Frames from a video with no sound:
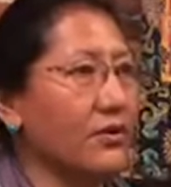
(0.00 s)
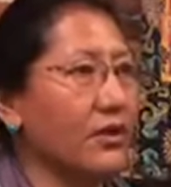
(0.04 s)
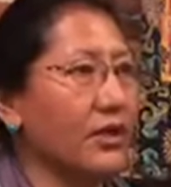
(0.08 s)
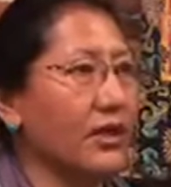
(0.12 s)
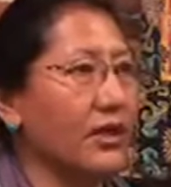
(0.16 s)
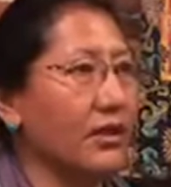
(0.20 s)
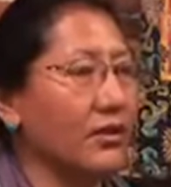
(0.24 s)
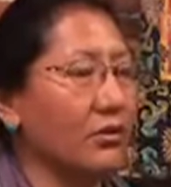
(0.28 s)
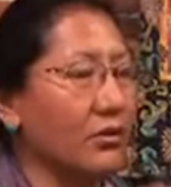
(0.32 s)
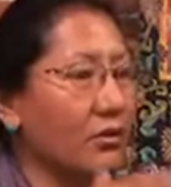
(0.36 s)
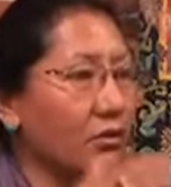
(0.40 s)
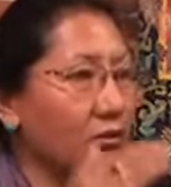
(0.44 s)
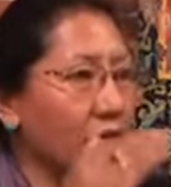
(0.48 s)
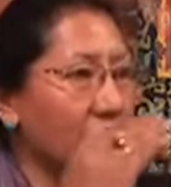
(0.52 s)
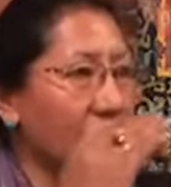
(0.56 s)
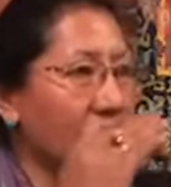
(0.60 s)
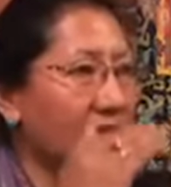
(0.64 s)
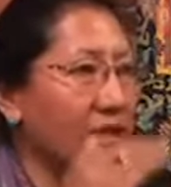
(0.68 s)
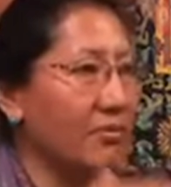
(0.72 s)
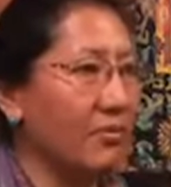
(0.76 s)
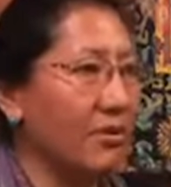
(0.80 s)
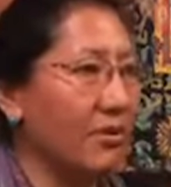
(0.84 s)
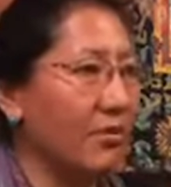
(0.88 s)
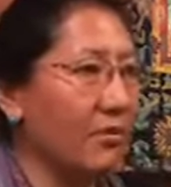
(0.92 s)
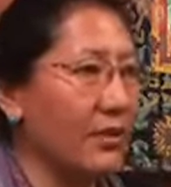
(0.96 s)
like lung
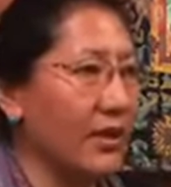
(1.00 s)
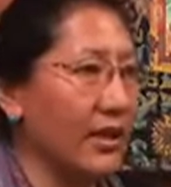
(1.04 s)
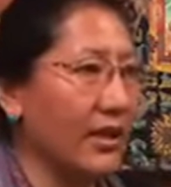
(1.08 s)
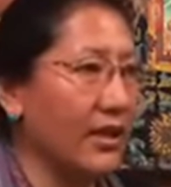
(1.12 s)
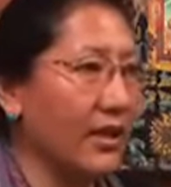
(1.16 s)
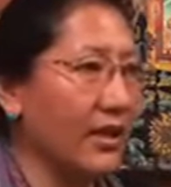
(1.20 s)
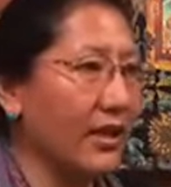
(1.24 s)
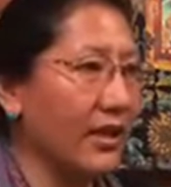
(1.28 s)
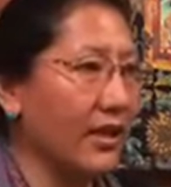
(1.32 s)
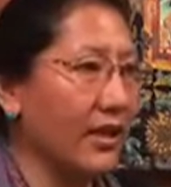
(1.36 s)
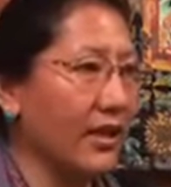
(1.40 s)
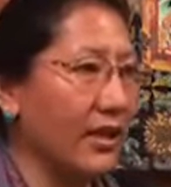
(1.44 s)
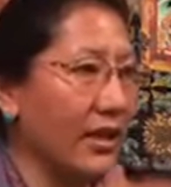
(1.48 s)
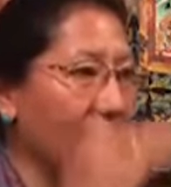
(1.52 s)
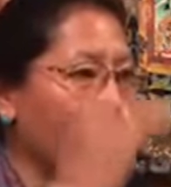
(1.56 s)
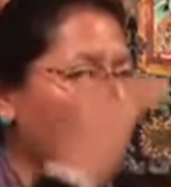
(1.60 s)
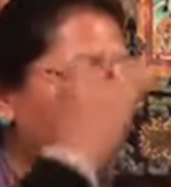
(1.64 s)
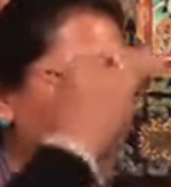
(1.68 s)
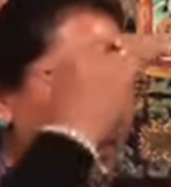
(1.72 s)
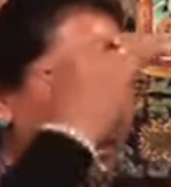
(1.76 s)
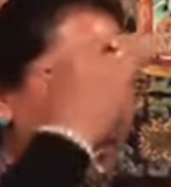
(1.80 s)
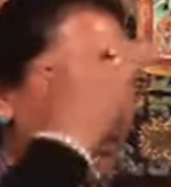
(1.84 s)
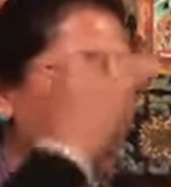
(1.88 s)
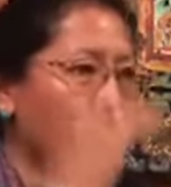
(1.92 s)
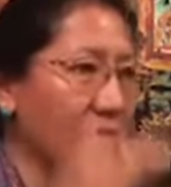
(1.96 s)
triple peg and
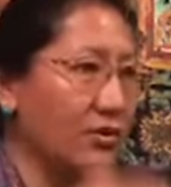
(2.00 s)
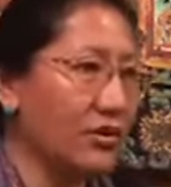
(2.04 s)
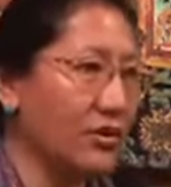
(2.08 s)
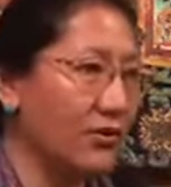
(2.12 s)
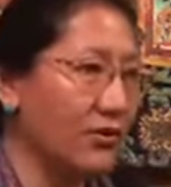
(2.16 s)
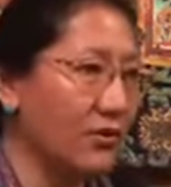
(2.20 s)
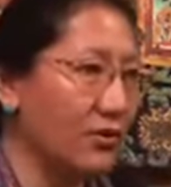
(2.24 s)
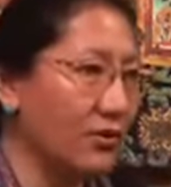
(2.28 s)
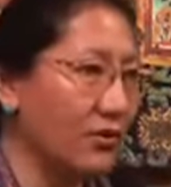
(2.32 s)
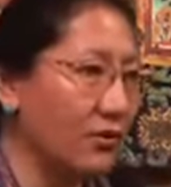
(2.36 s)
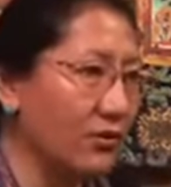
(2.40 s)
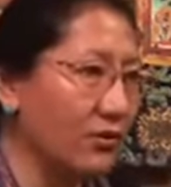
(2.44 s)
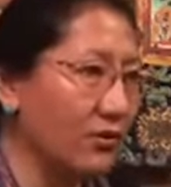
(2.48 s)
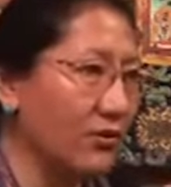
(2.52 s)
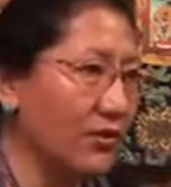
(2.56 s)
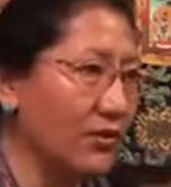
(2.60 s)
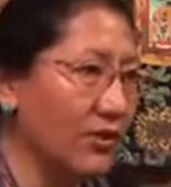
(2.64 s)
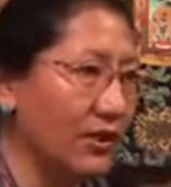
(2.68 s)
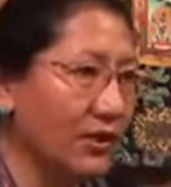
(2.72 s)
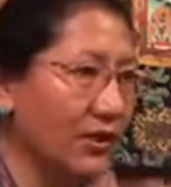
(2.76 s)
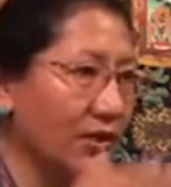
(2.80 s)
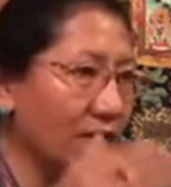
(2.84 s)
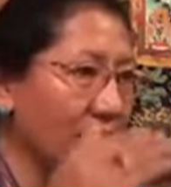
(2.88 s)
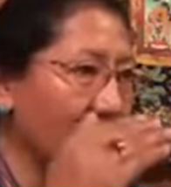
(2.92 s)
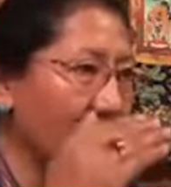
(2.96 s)
excess or
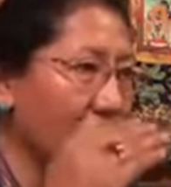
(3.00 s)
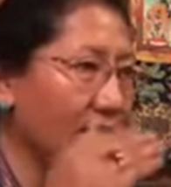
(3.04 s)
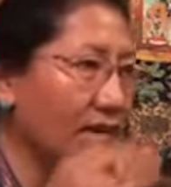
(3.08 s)
deficiency.